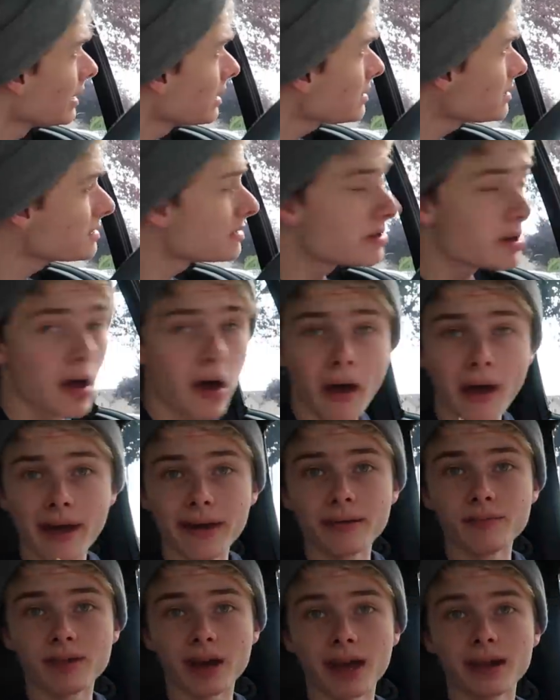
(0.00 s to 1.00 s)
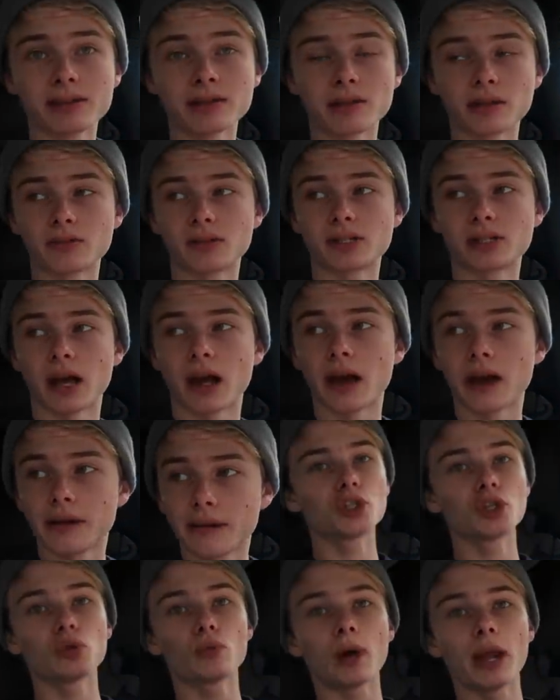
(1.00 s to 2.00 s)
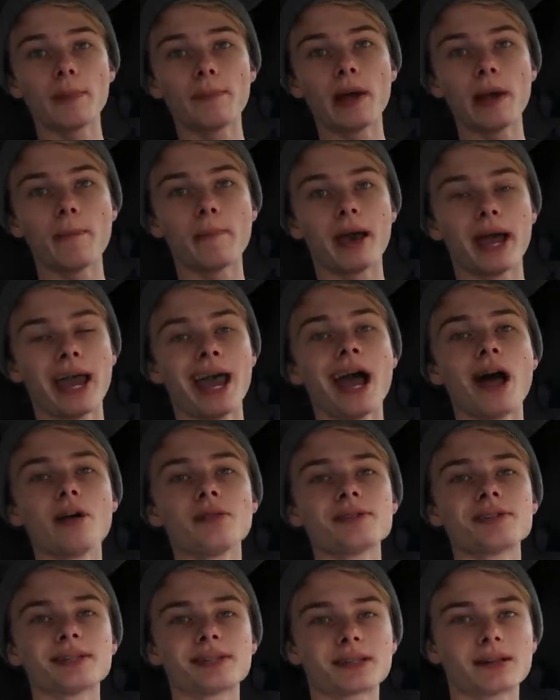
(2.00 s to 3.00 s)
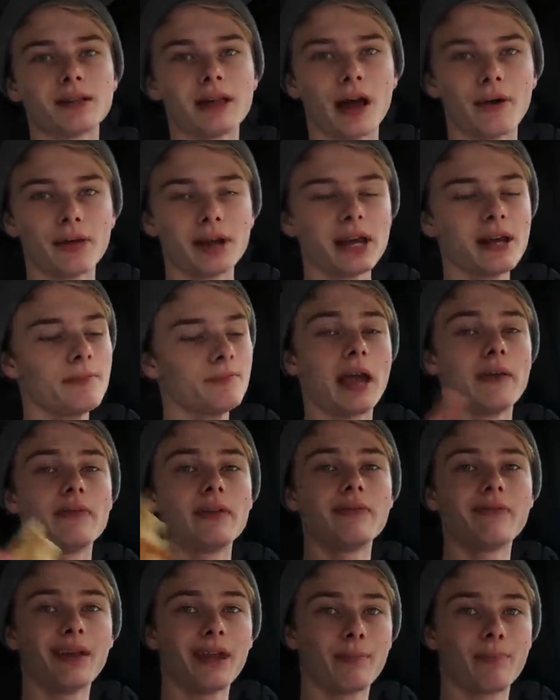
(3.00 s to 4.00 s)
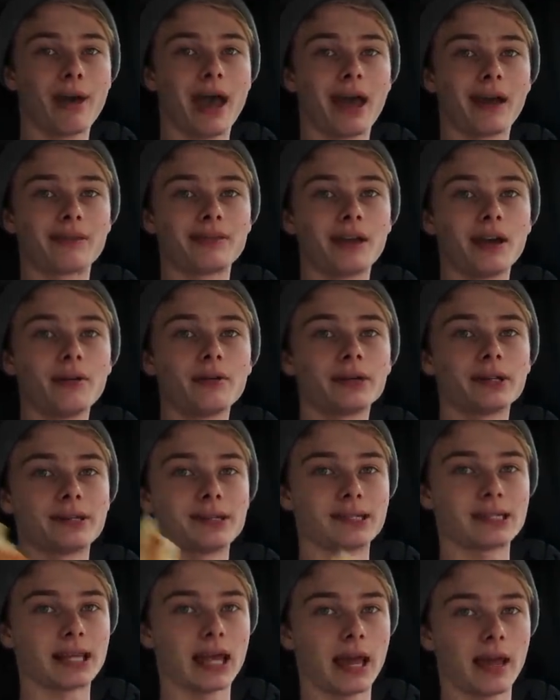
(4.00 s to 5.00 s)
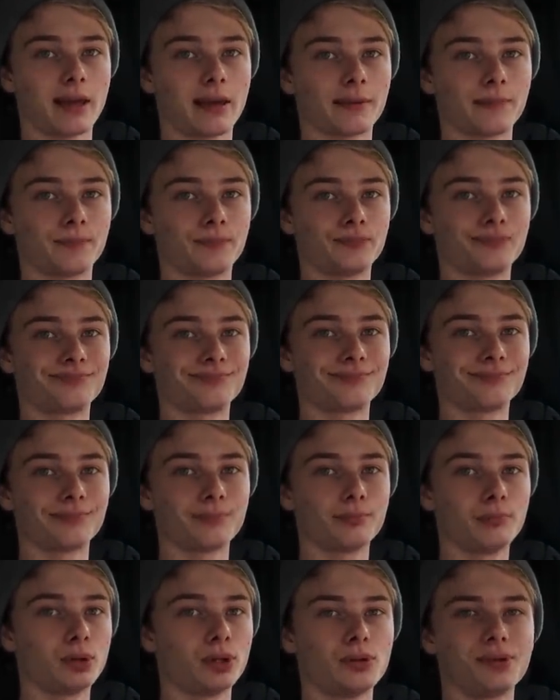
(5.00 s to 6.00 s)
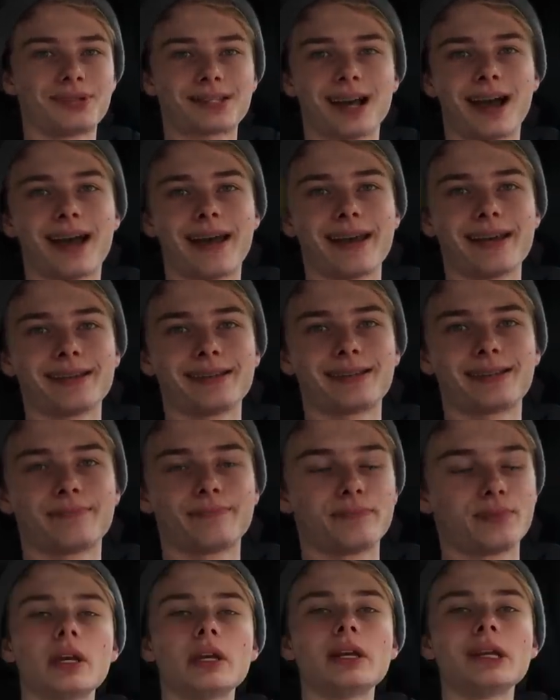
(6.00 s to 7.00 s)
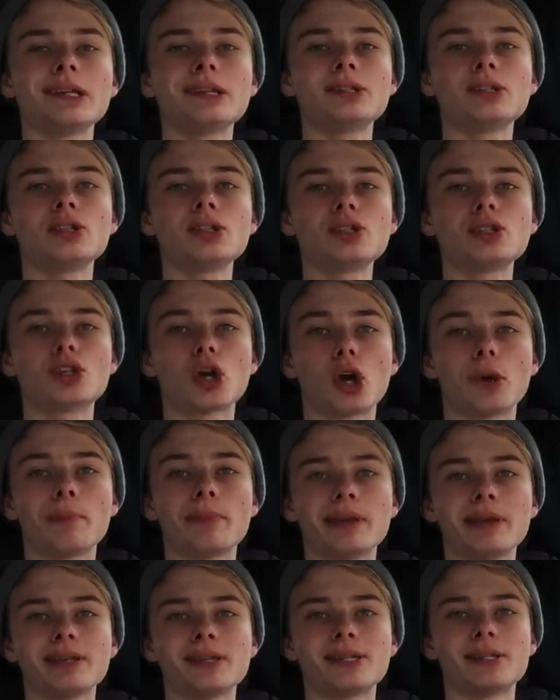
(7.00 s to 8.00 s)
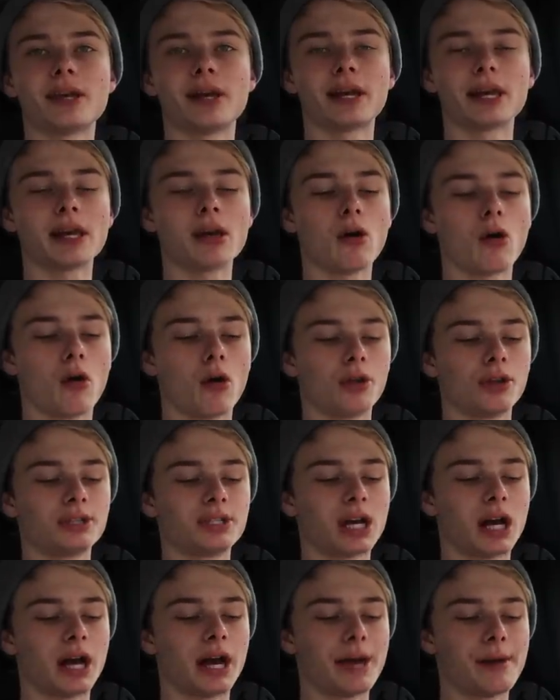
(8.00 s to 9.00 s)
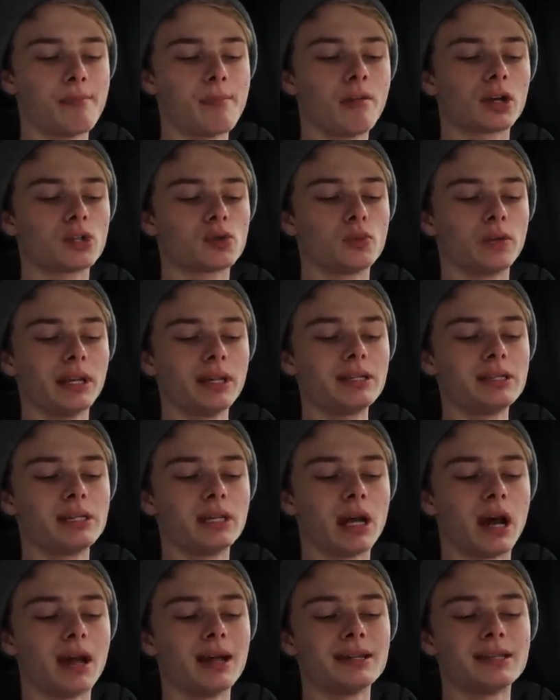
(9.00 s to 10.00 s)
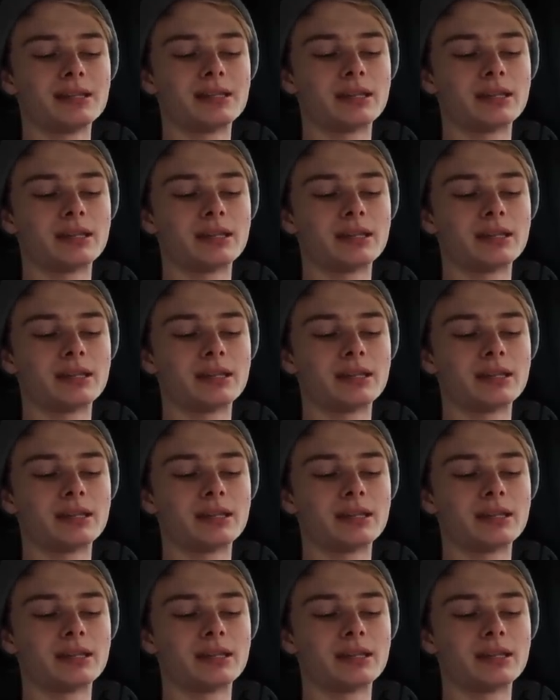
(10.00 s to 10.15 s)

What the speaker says: It is not nice outside. So right by my house, it's cloudy. And then like back there, it's like blue skies. It needs to start being sunny all the time, because when it's not